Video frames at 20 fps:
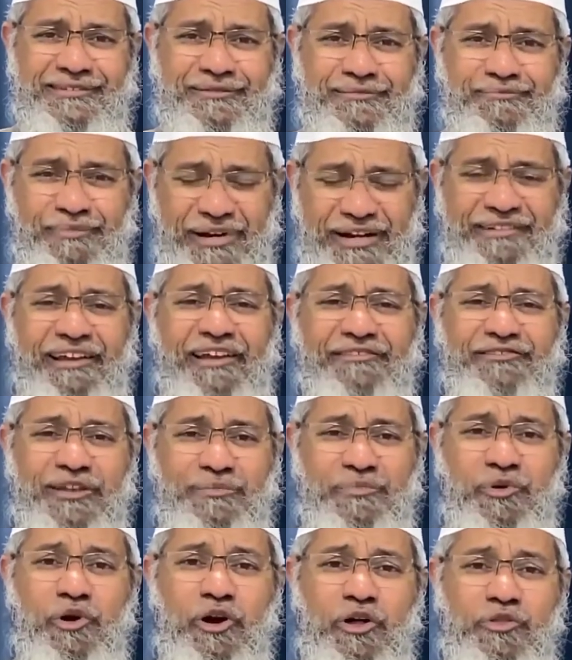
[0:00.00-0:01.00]
but natural,
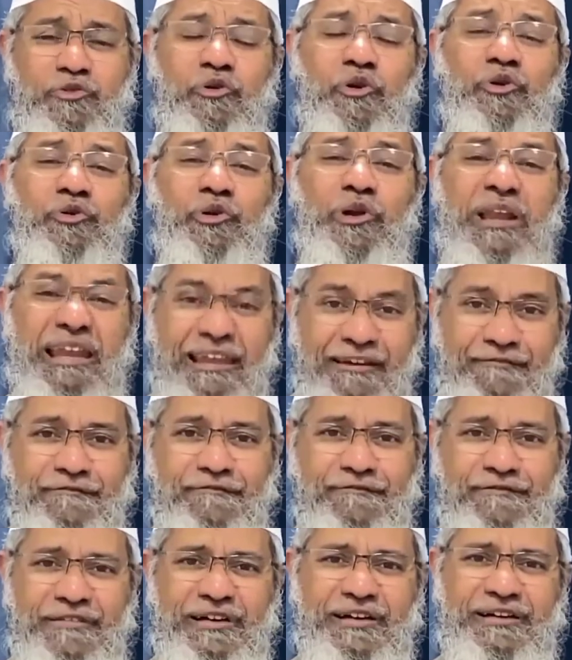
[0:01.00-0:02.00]
because you want to live